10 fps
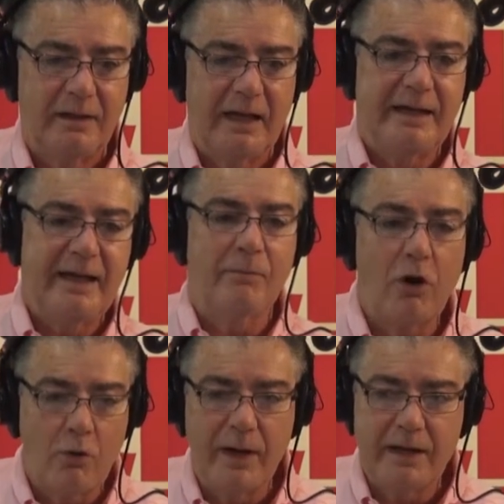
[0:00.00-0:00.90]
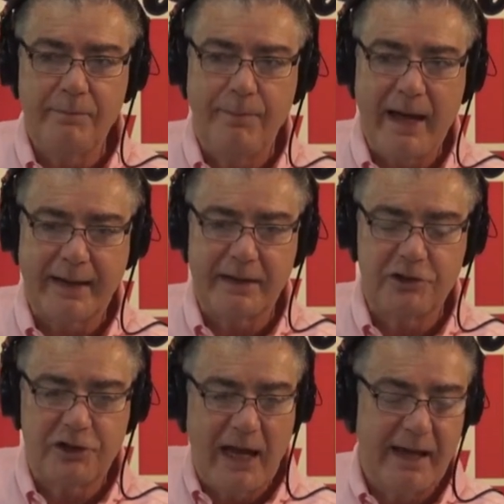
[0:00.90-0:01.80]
an M O A package